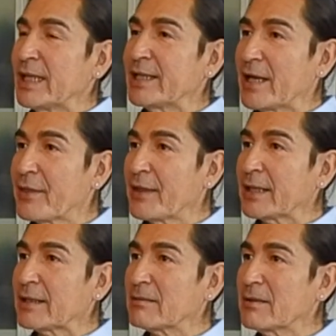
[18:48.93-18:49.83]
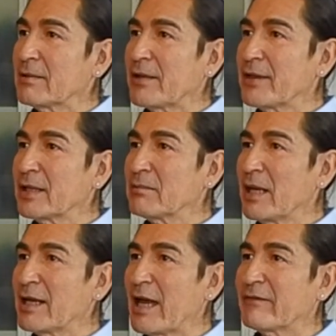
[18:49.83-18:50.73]
And I think it
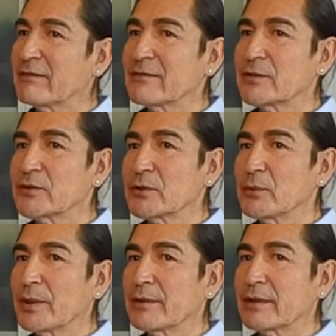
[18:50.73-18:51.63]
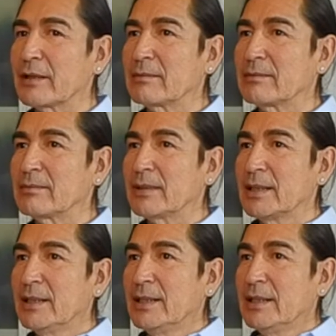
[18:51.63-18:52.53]
may have to do with the
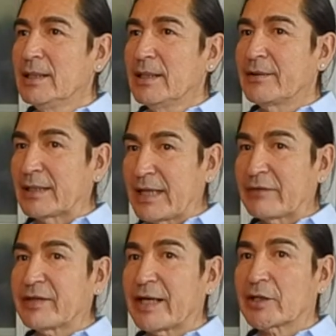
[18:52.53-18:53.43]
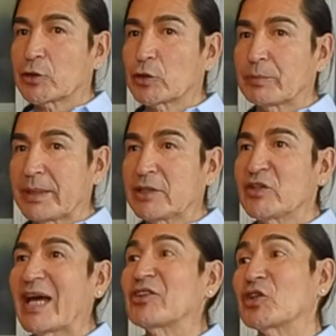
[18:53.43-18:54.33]
life that I grew up in.
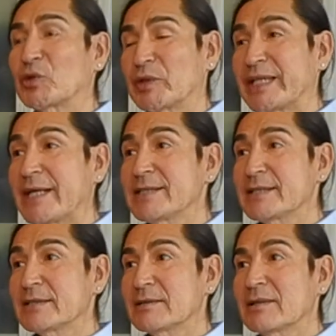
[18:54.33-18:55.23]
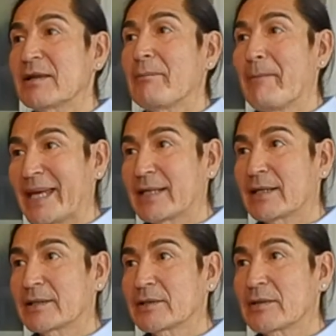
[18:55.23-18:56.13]
You had to
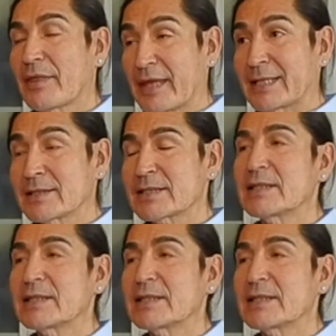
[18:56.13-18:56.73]
make things.